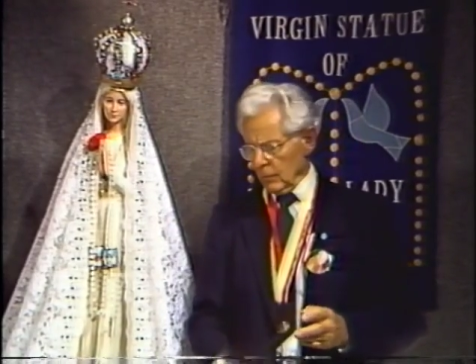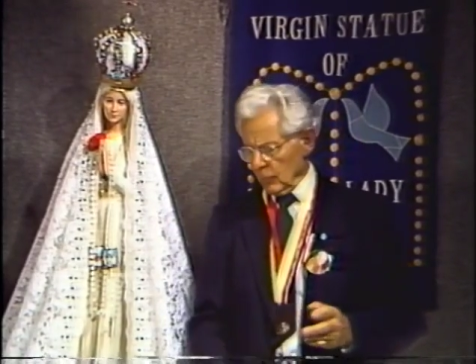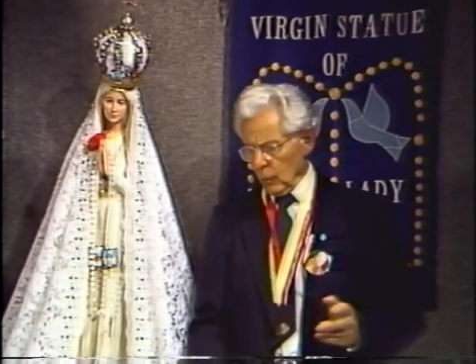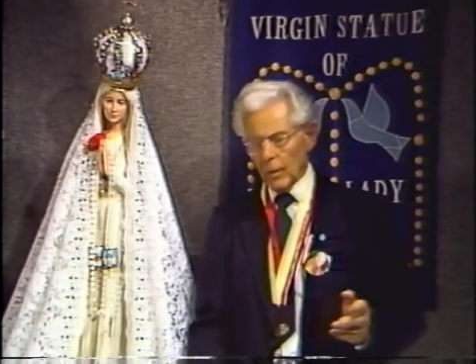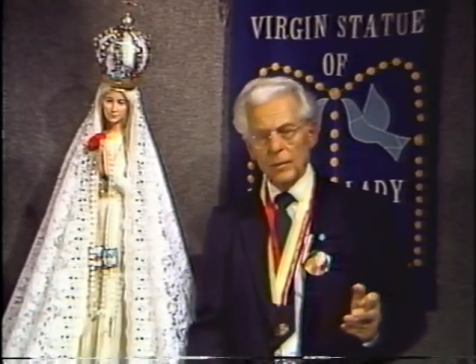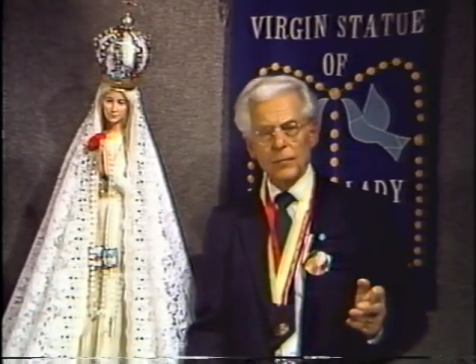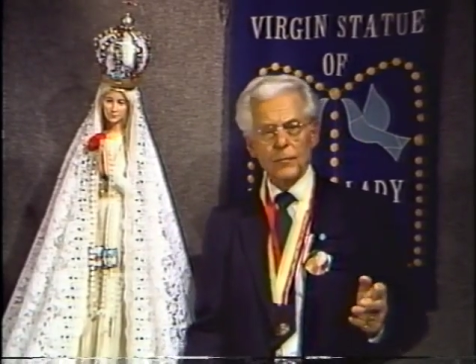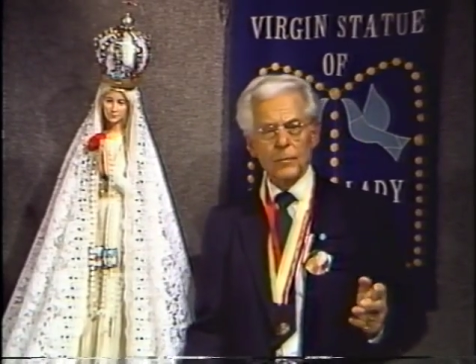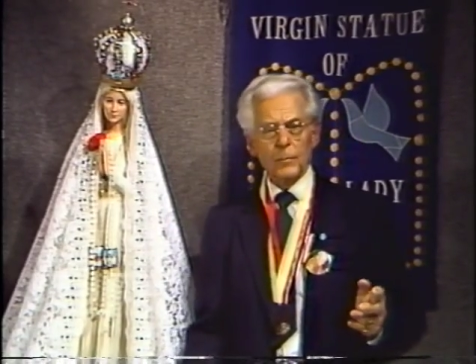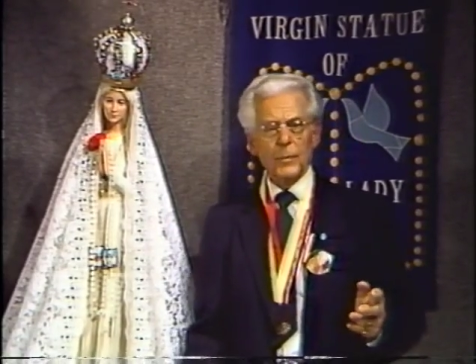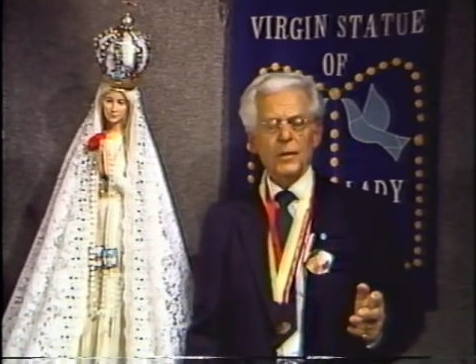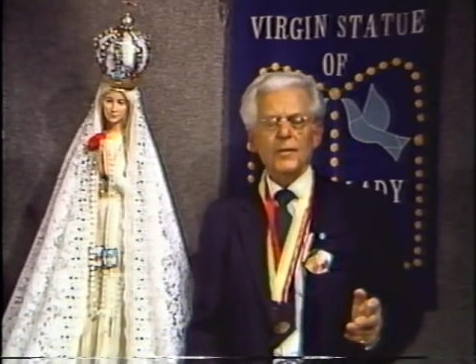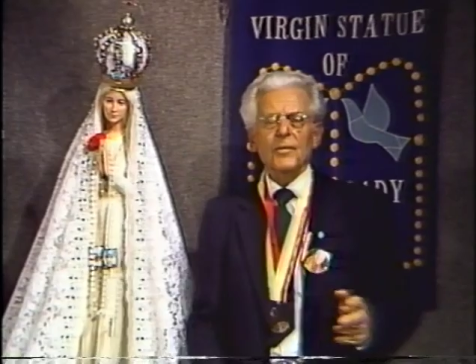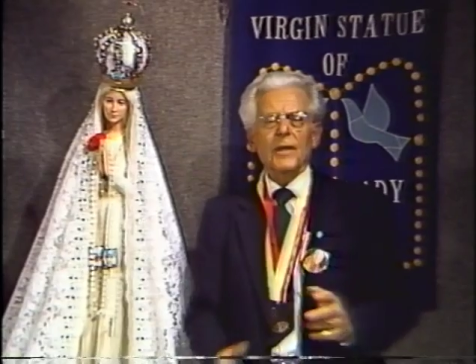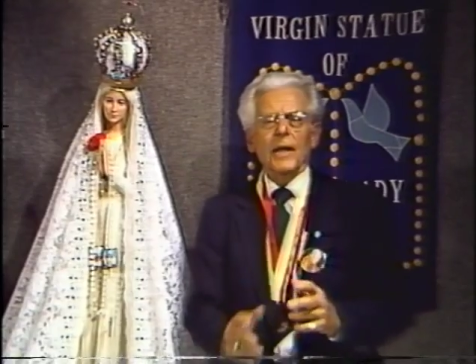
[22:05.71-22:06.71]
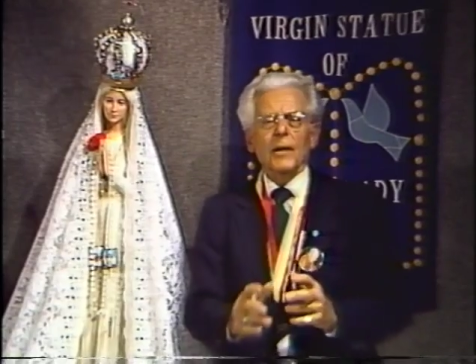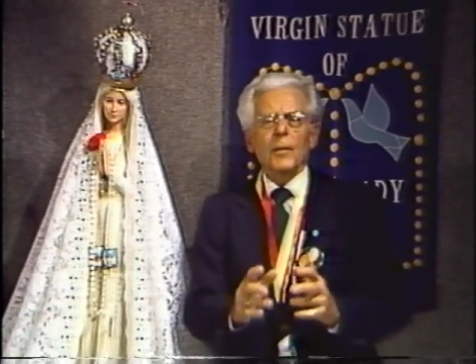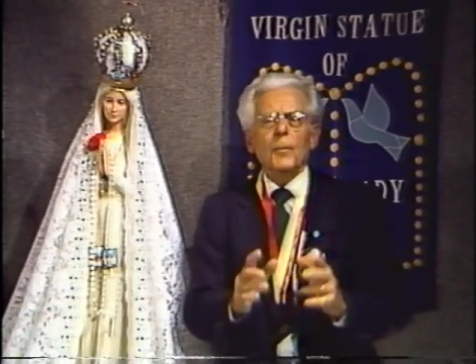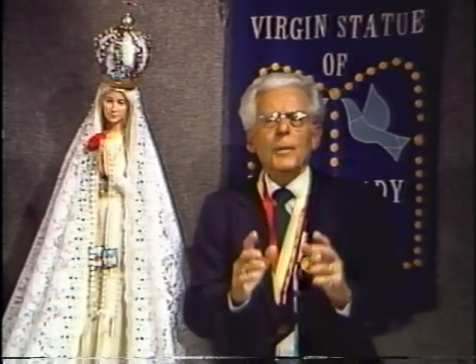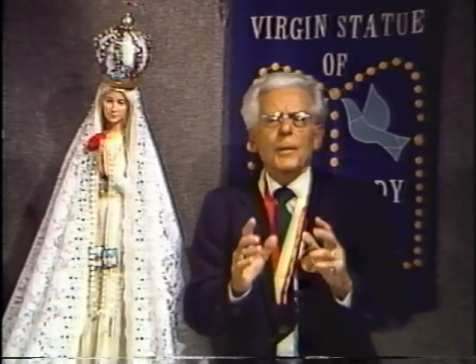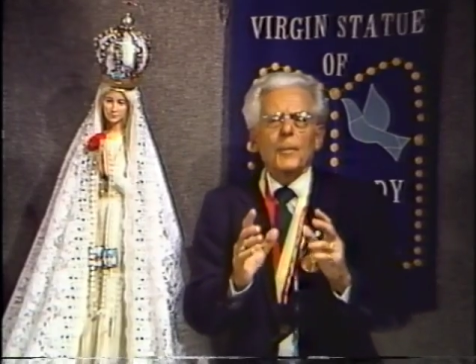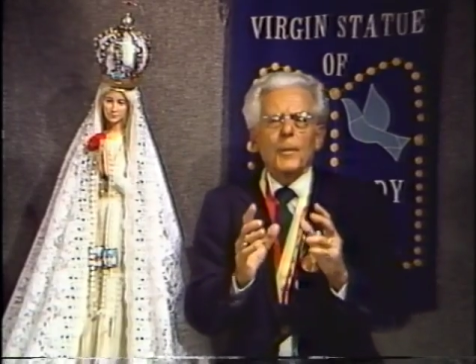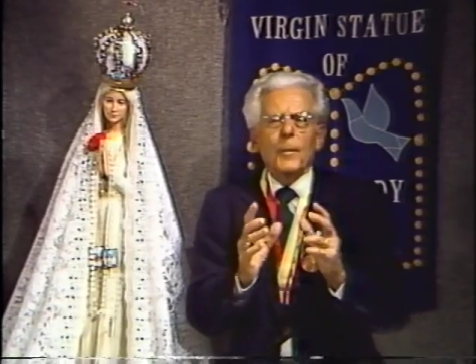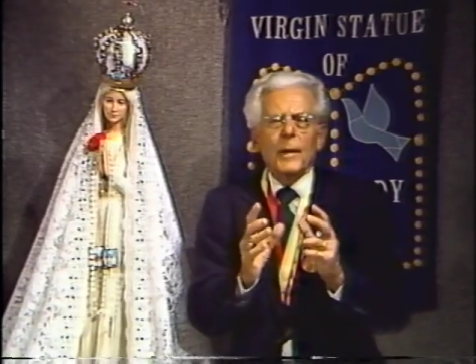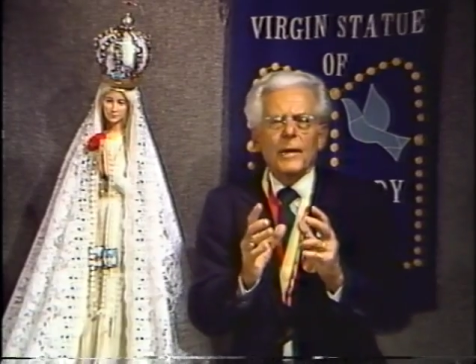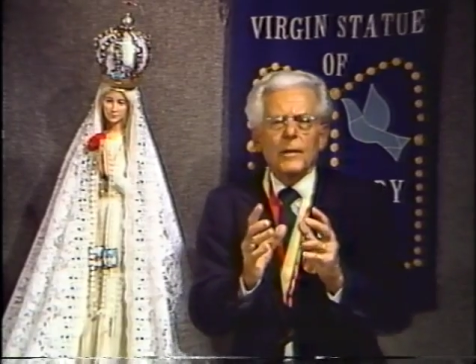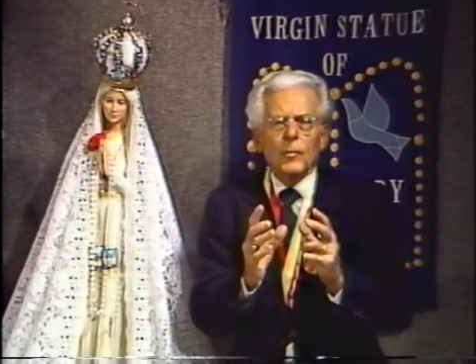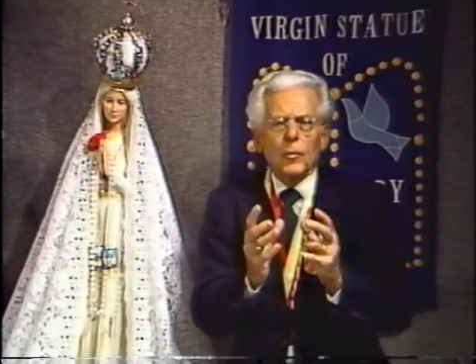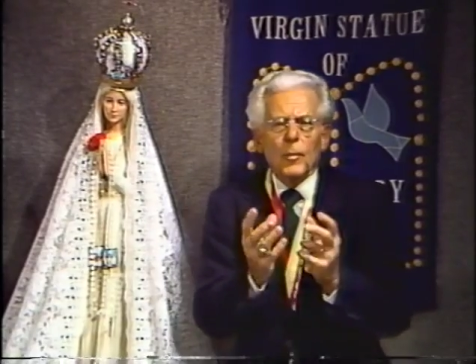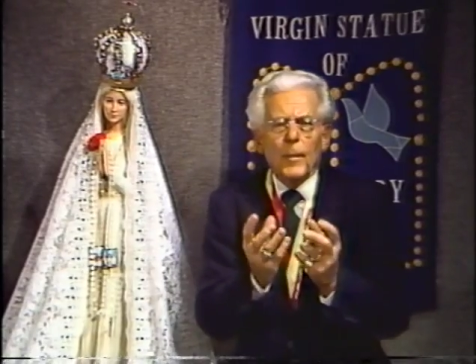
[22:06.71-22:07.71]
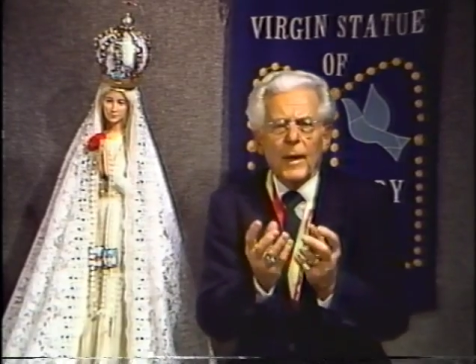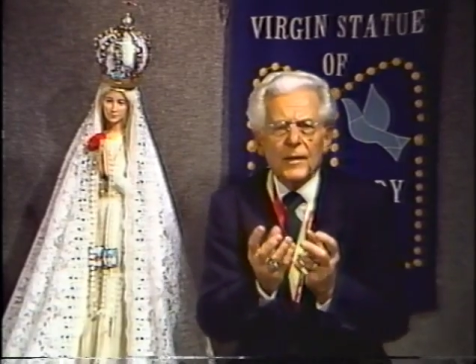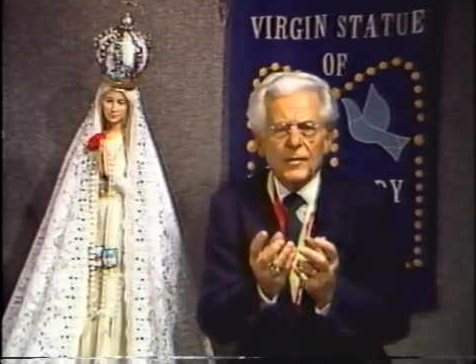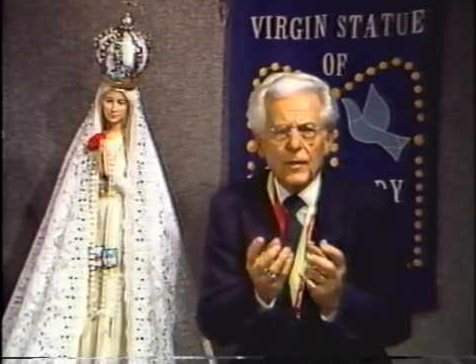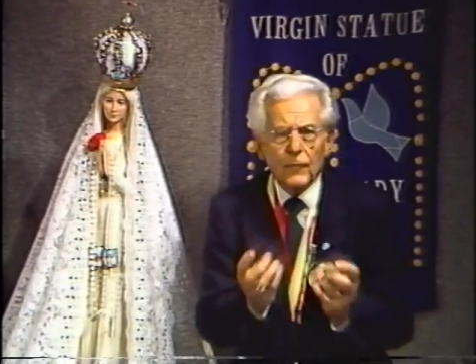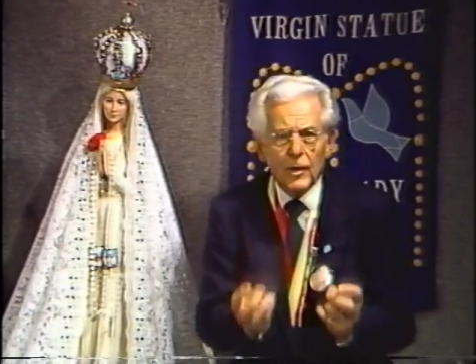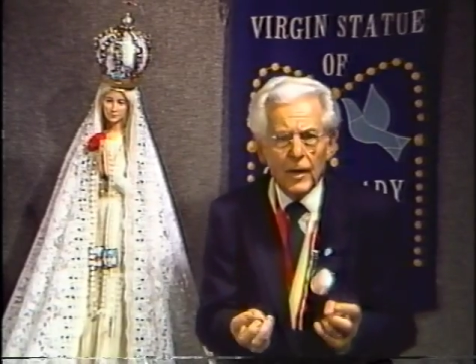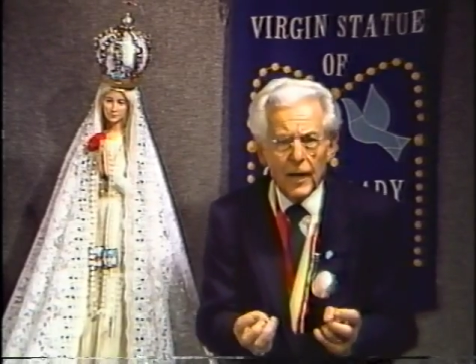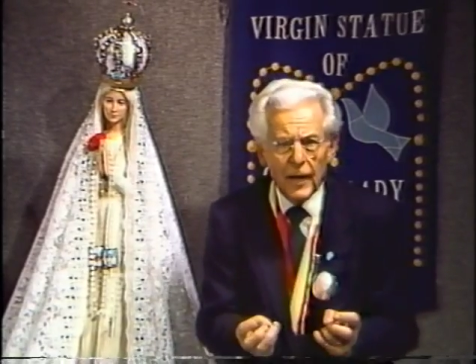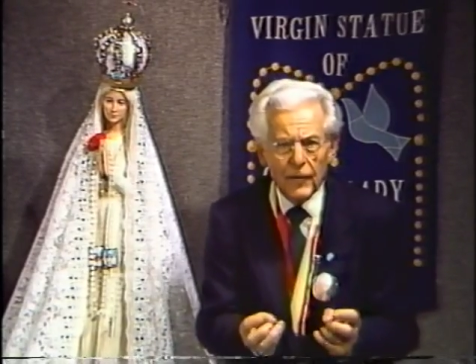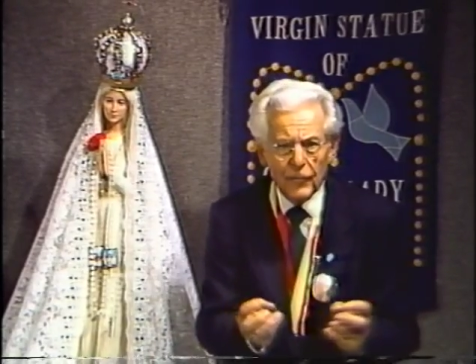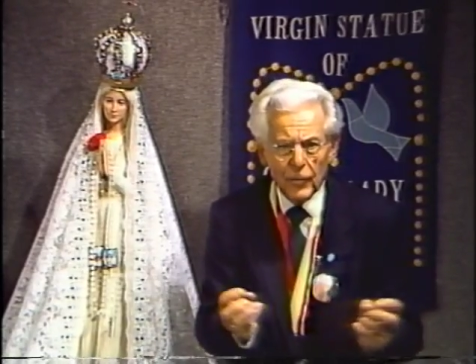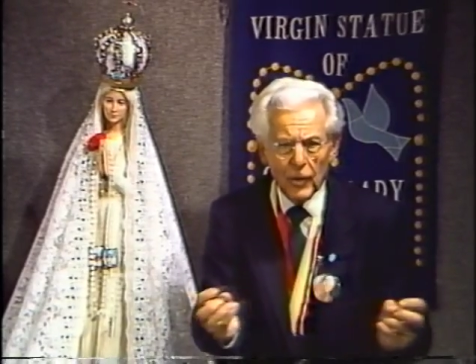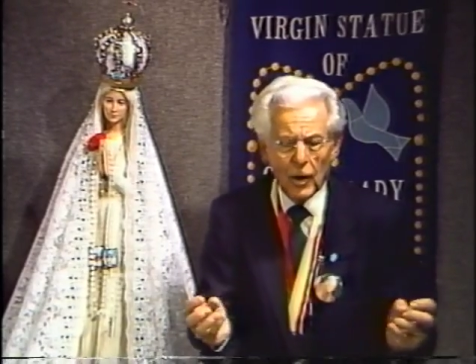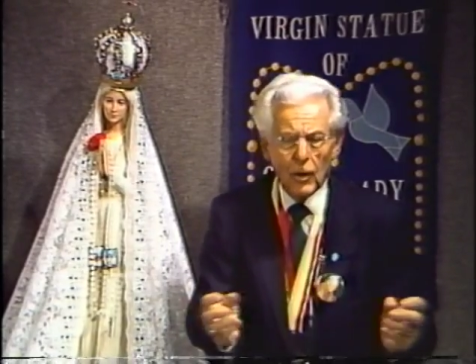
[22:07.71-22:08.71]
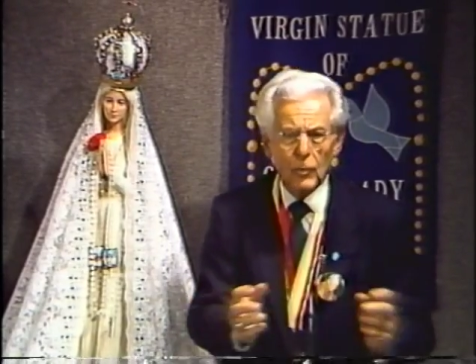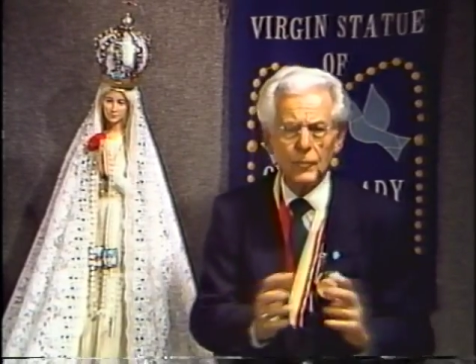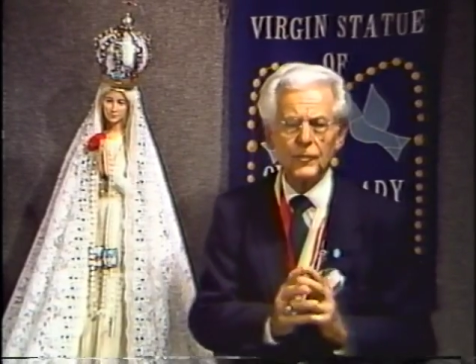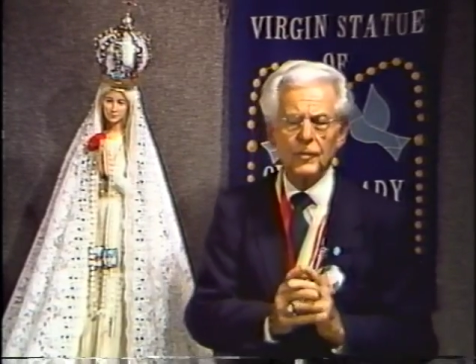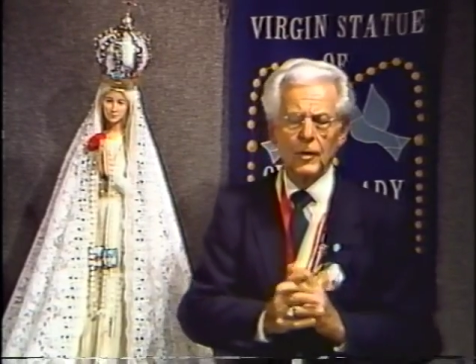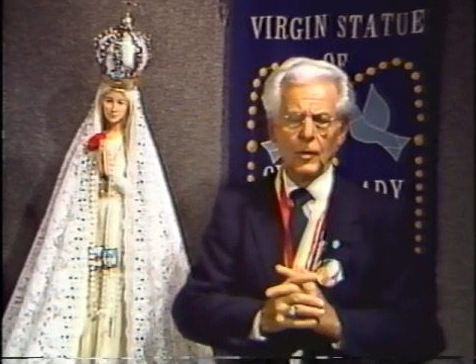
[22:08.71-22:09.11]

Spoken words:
Wonderful. Because a lot of people go to Mass every day for those